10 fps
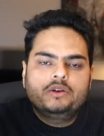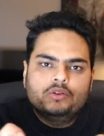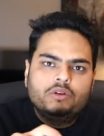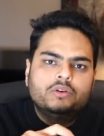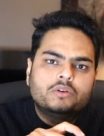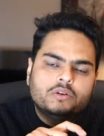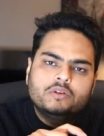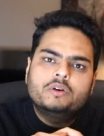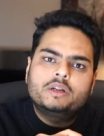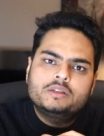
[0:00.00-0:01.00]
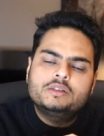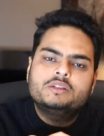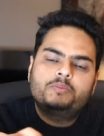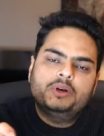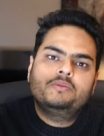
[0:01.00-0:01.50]
your, your, your
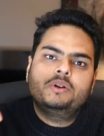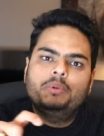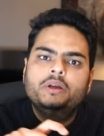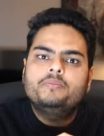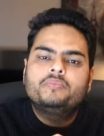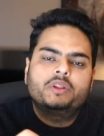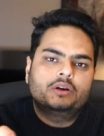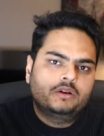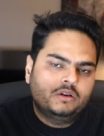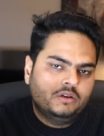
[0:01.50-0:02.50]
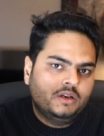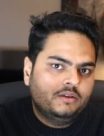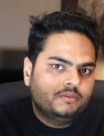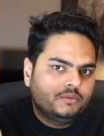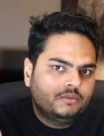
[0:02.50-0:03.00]
attention span will be, uh,
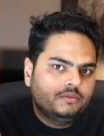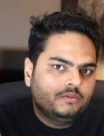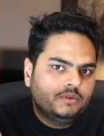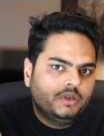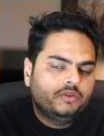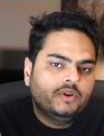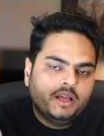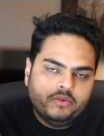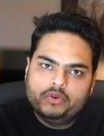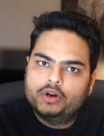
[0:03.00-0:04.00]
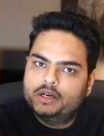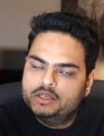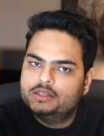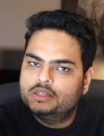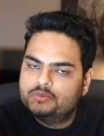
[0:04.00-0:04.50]
it will help your
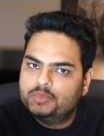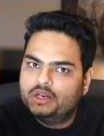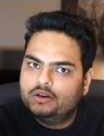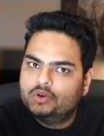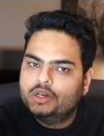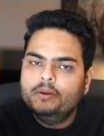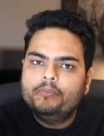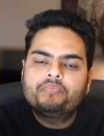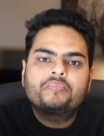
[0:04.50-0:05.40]
attention span, okay?